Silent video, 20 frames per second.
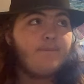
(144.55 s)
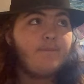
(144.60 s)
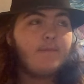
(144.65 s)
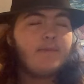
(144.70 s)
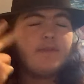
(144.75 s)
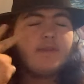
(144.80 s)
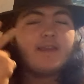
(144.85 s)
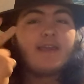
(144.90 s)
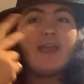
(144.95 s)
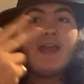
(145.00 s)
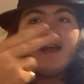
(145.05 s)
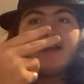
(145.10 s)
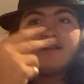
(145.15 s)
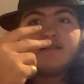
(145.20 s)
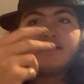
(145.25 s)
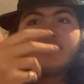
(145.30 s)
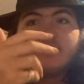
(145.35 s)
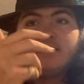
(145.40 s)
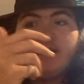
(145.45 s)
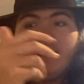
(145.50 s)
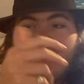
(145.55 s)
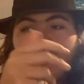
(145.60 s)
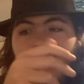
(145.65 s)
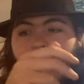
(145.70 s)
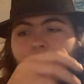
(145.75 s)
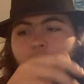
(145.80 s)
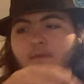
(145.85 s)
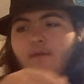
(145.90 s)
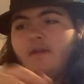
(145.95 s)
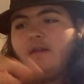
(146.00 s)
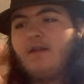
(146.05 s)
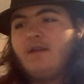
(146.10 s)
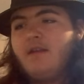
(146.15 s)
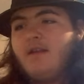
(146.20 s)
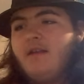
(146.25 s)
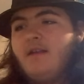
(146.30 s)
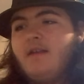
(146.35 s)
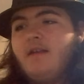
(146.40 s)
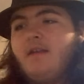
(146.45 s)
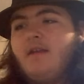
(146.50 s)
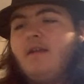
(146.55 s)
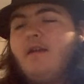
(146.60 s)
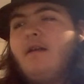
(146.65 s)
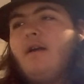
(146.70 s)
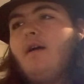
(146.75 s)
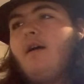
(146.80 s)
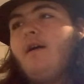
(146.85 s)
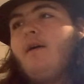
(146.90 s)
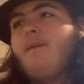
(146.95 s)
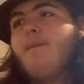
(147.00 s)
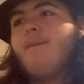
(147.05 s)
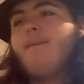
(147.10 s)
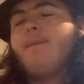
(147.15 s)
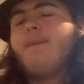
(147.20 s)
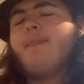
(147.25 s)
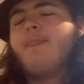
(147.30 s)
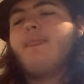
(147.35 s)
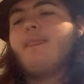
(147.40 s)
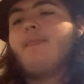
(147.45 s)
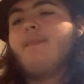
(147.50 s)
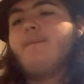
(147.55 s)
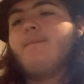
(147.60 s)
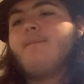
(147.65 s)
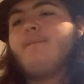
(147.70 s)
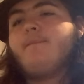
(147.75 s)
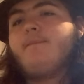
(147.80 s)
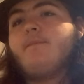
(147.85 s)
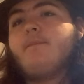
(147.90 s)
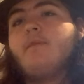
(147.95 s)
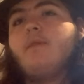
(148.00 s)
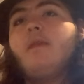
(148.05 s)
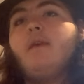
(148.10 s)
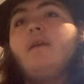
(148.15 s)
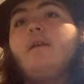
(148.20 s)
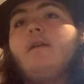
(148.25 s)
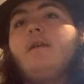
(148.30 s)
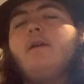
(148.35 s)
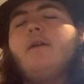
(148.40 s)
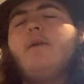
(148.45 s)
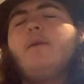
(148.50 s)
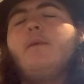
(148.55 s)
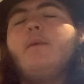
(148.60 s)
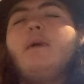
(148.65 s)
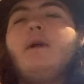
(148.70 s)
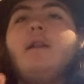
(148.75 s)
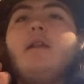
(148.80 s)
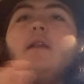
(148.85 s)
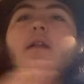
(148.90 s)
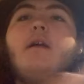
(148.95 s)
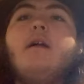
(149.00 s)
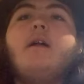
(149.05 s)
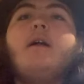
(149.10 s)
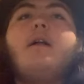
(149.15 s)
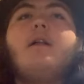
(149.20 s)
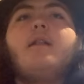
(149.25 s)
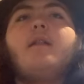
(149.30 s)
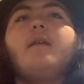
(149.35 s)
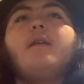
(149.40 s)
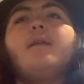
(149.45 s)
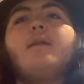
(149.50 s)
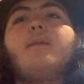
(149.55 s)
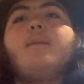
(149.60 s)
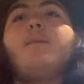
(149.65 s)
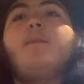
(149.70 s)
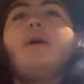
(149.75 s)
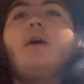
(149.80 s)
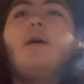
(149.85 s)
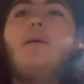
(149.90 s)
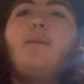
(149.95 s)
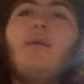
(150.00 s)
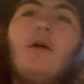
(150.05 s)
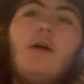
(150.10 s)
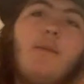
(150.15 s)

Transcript: The cat's name. Um when uh but but